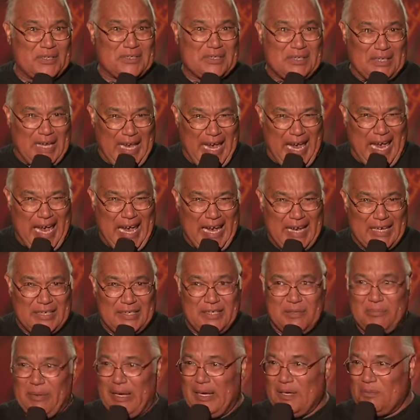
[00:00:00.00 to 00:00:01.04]
his land,
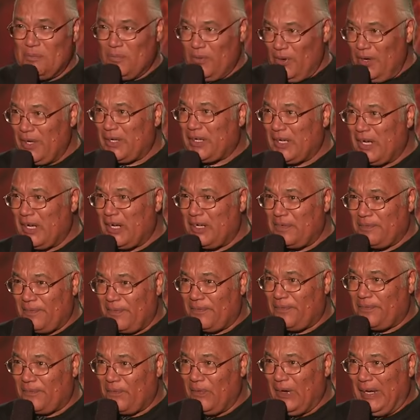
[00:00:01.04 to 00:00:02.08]
they made him work on it for
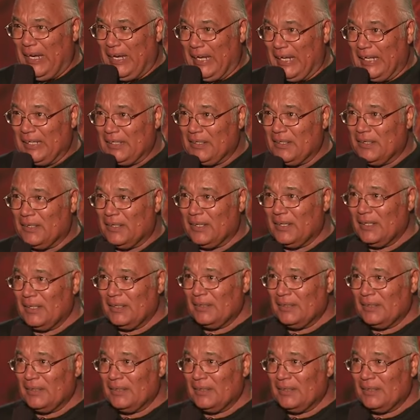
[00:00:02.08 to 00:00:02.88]
free. So.